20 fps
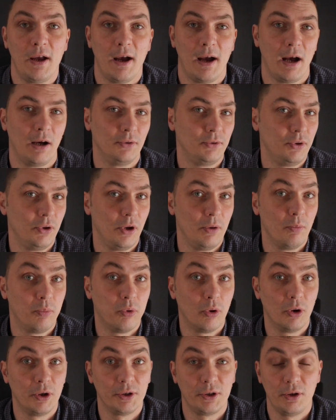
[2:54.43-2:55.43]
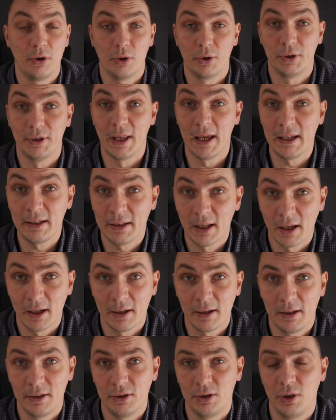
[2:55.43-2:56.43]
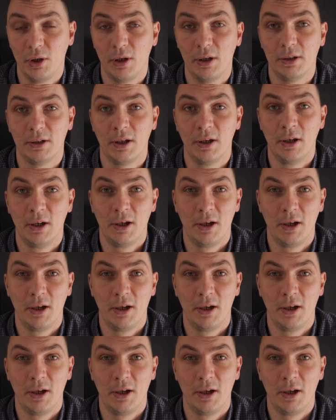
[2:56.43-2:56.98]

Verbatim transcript: how to import your data into it,